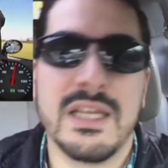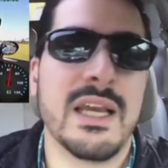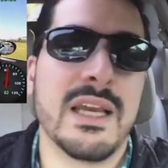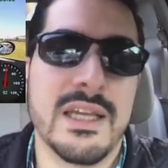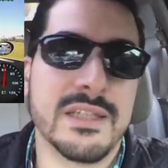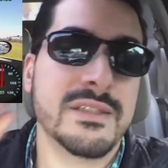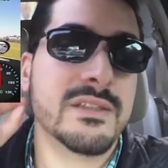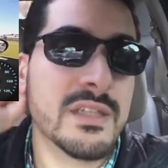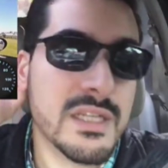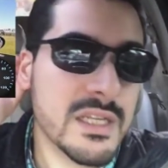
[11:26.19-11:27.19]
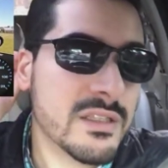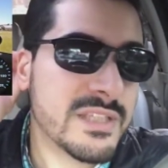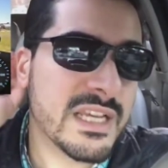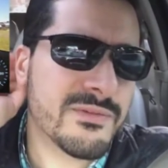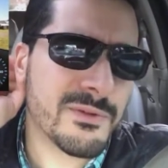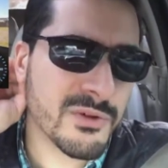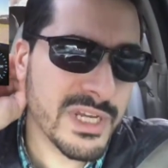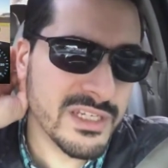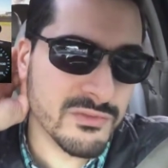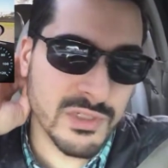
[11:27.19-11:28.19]
and take it for
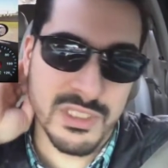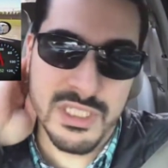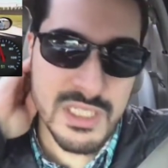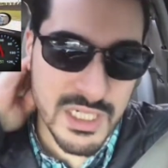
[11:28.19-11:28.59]
granted, really.